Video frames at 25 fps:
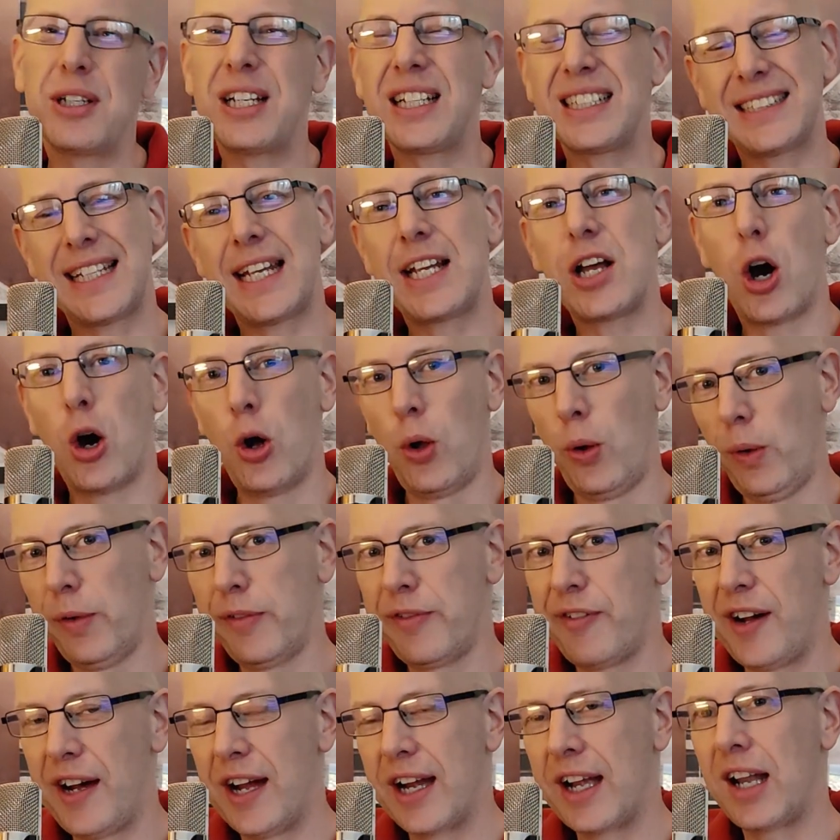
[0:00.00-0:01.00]
When I say
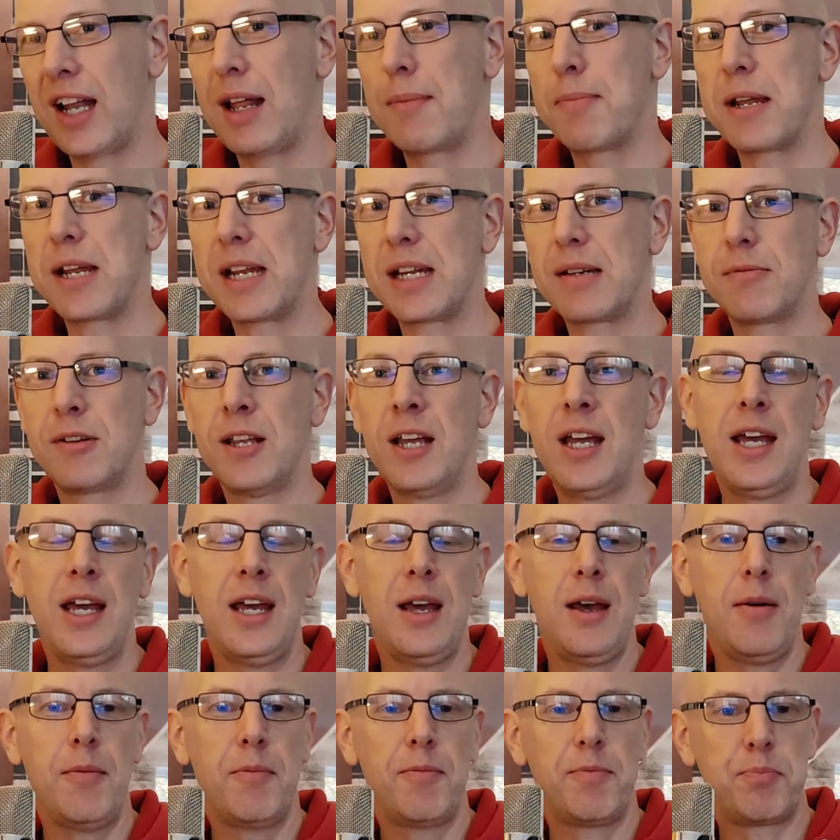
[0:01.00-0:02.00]
old vinyl, I mean
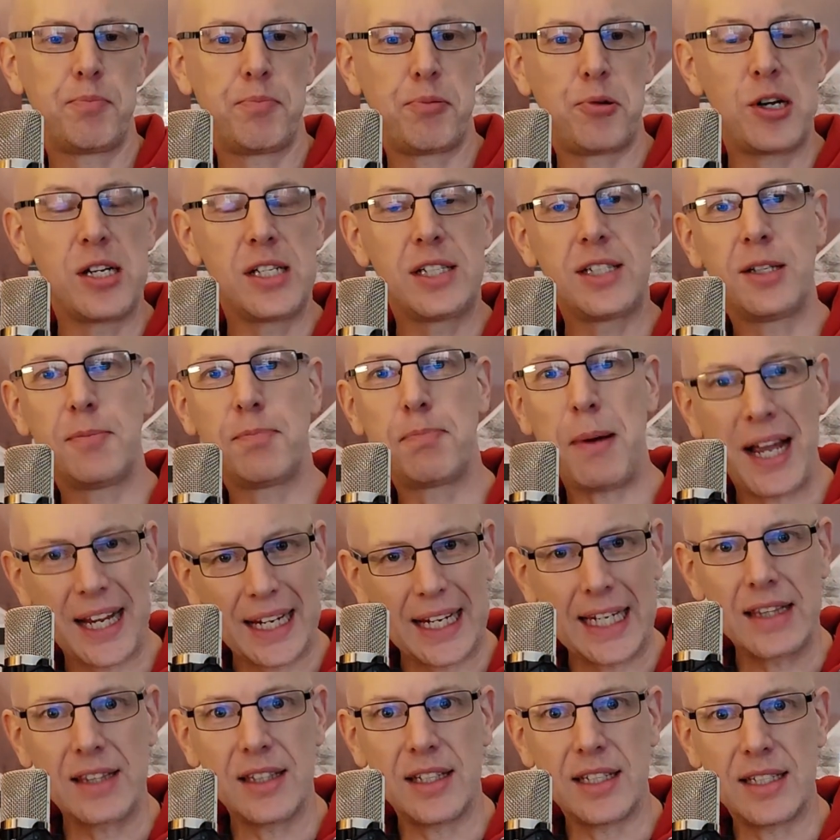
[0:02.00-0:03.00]
printed
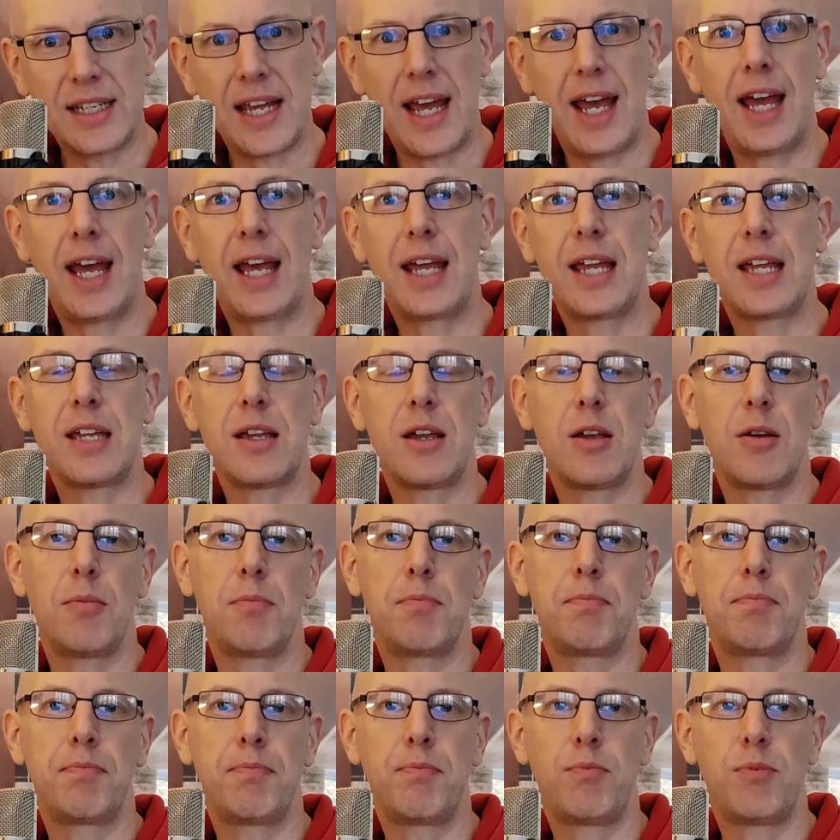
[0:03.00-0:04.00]
back in the day,
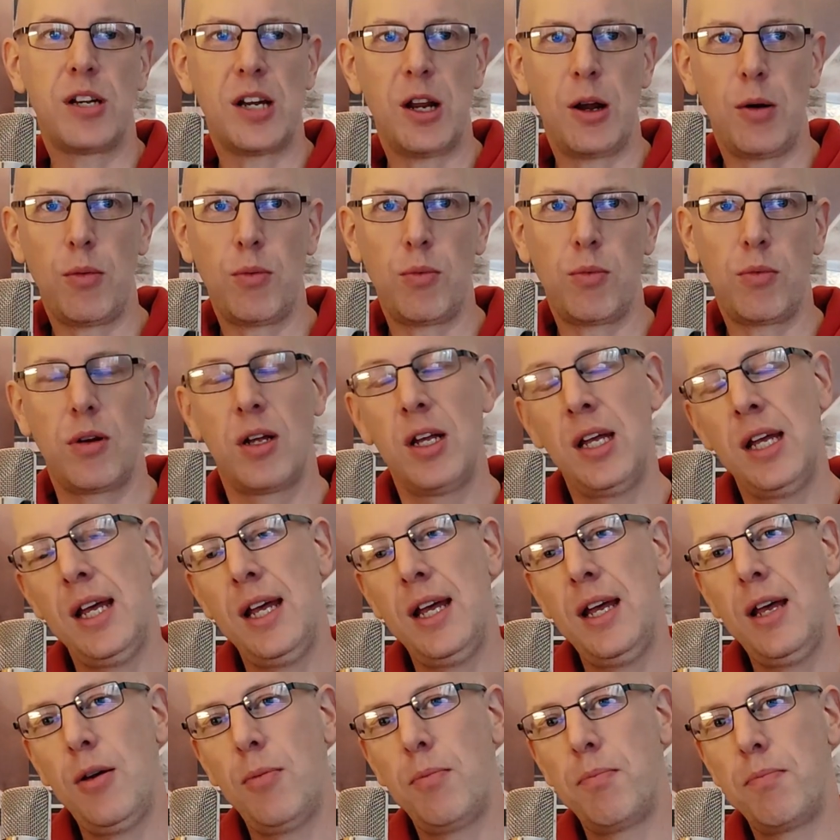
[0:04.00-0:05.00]
you know,
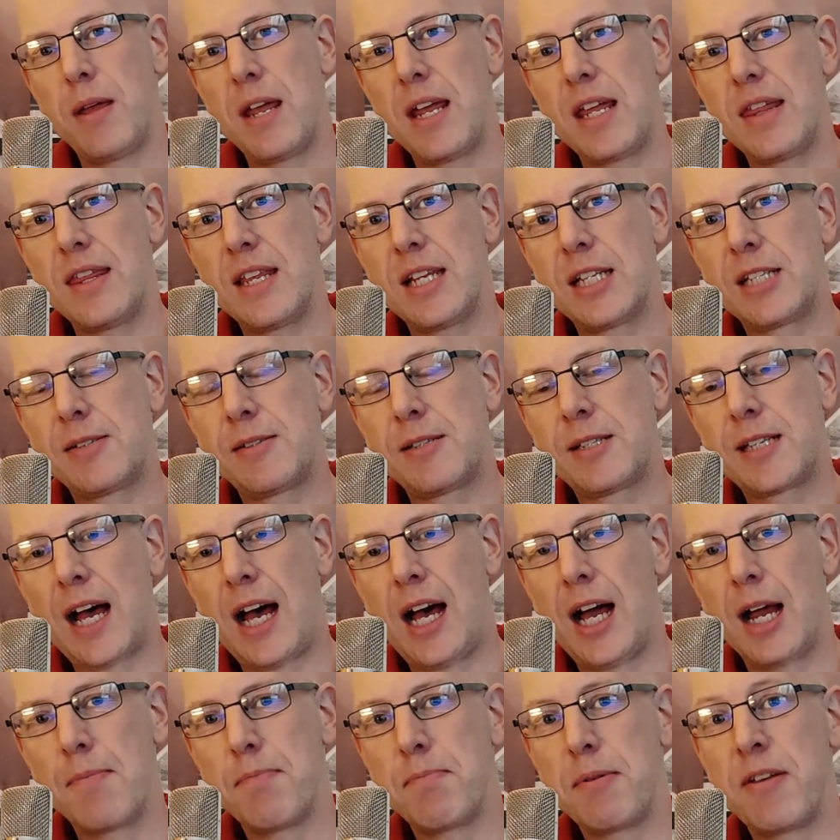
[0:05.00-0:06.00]
in this
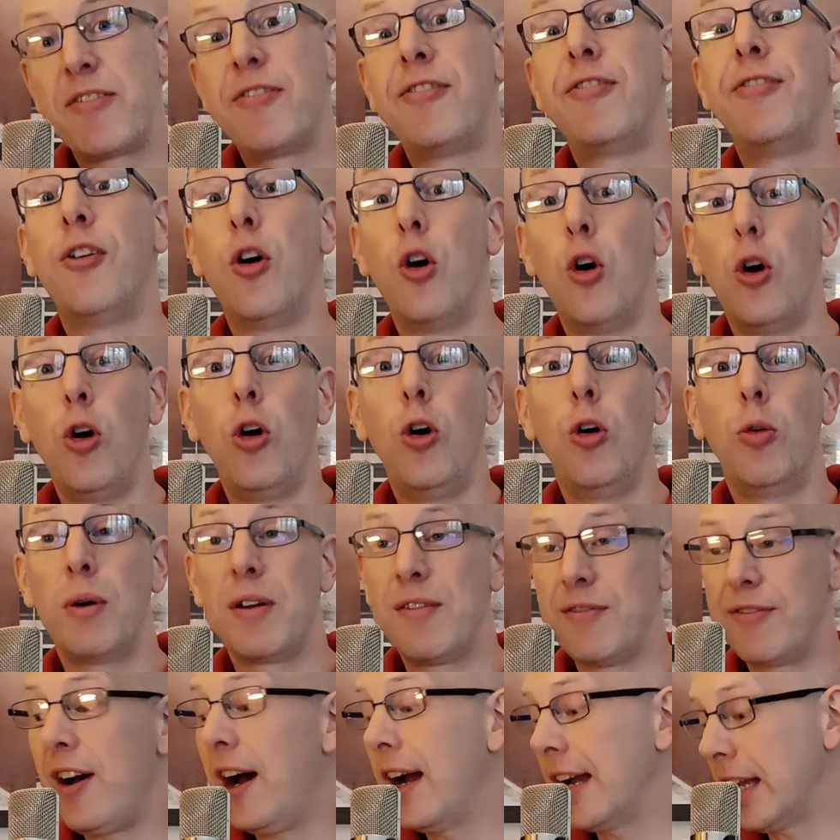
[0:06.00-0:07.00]
time before,
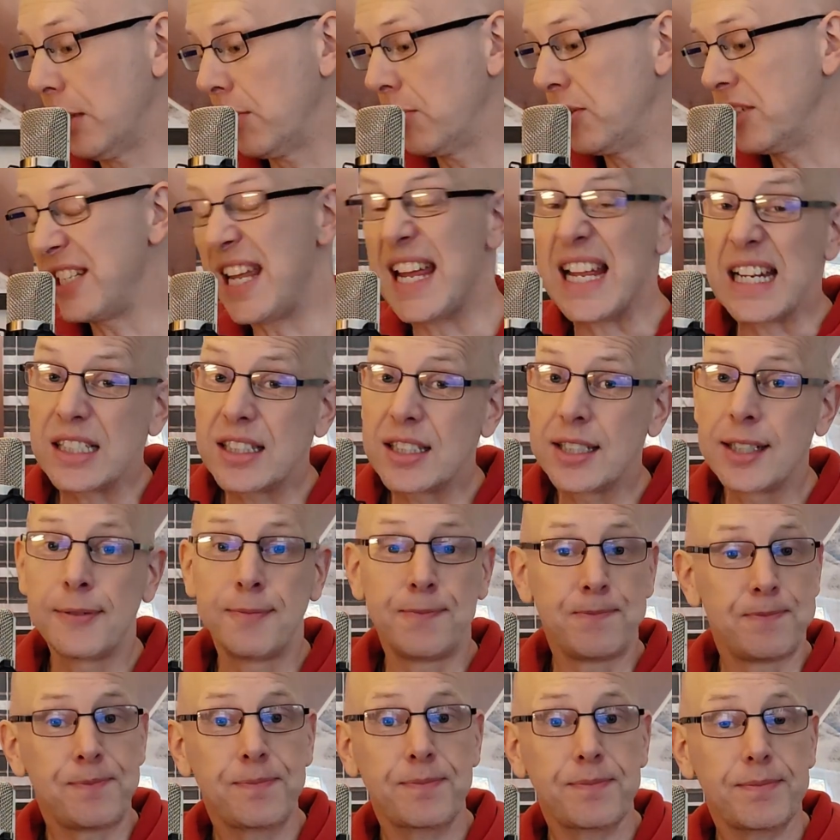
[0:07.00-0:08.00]
when vinyl was it,
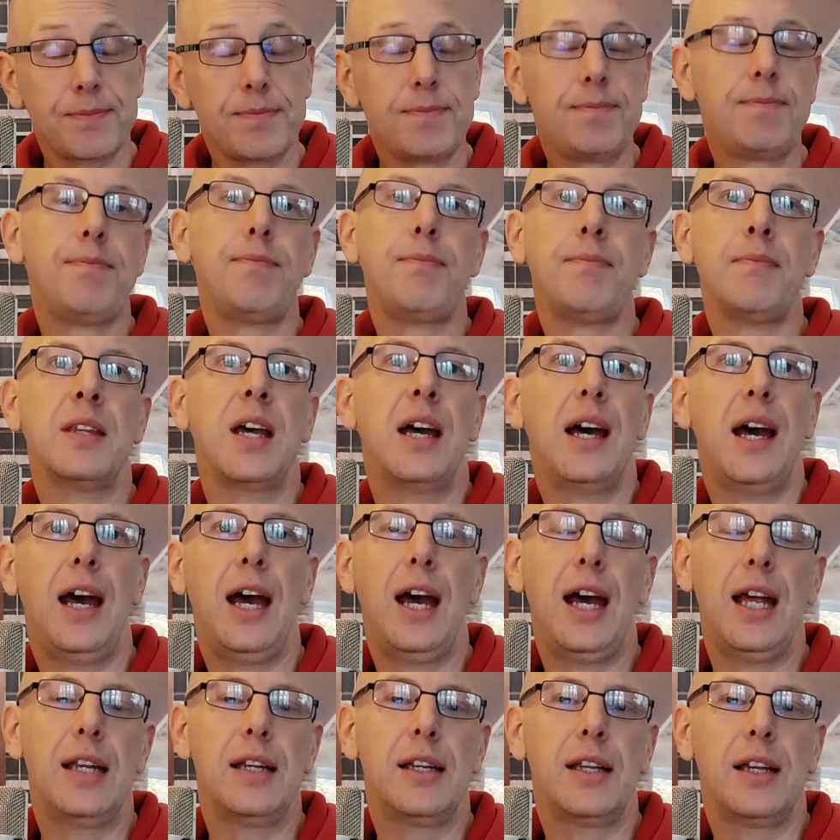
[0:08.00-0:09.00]

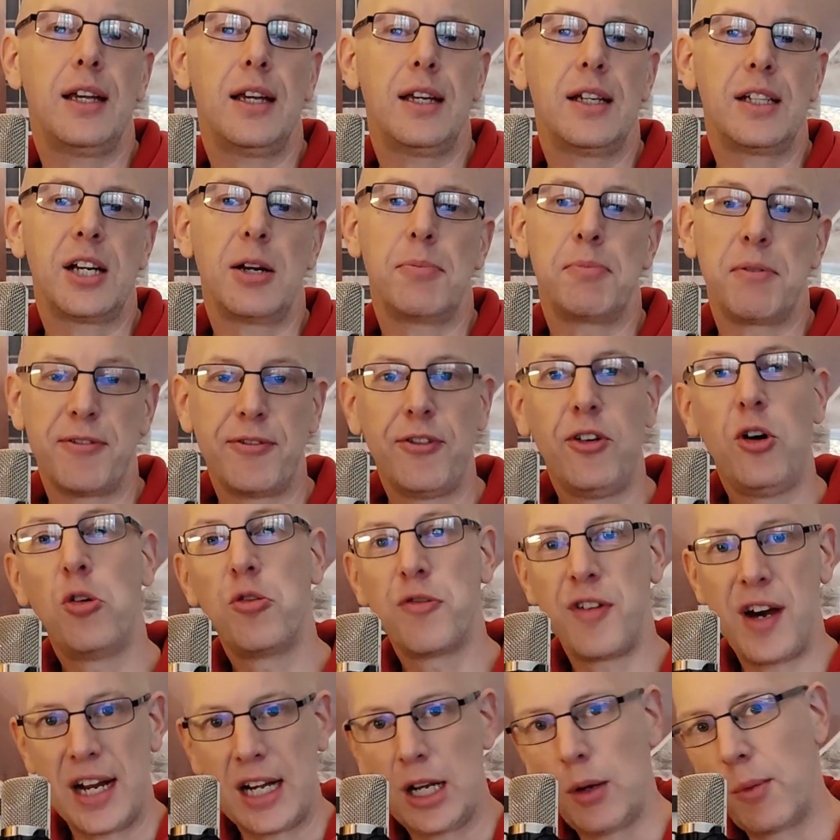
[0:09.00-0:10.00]
and you know,
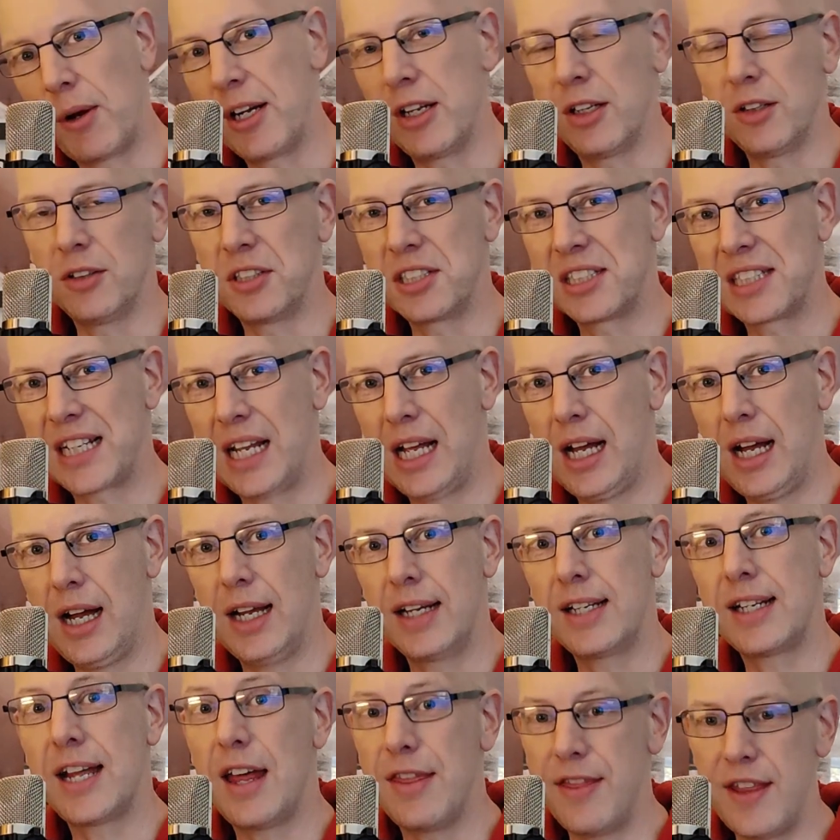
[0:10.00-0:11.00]
before vinyl went on the
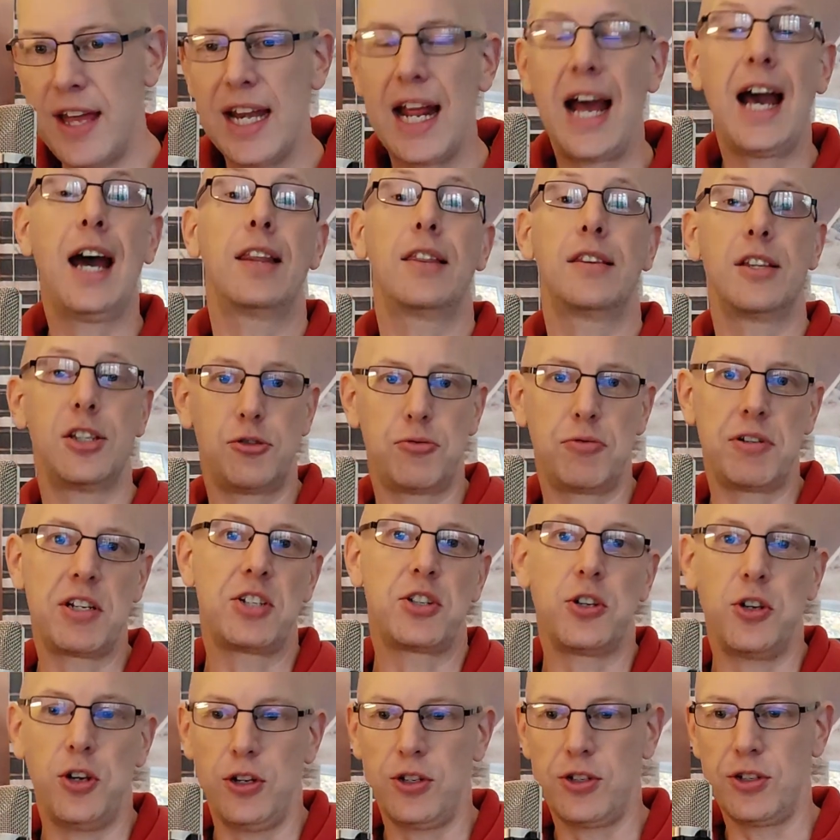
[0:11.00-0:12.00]
slide and then had this
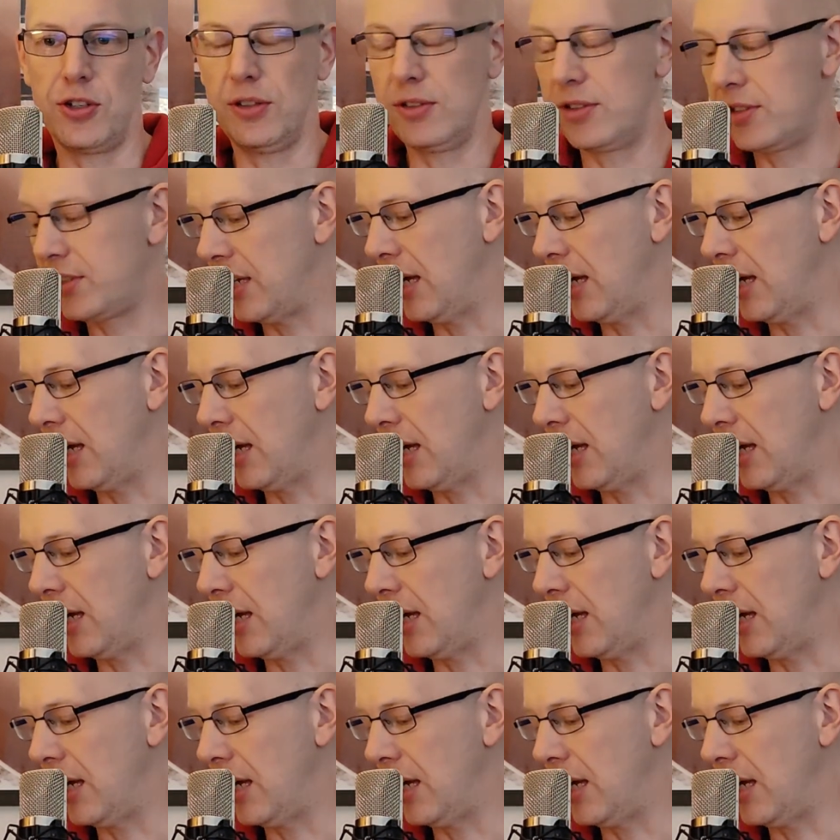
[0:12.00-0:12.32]
resurgence.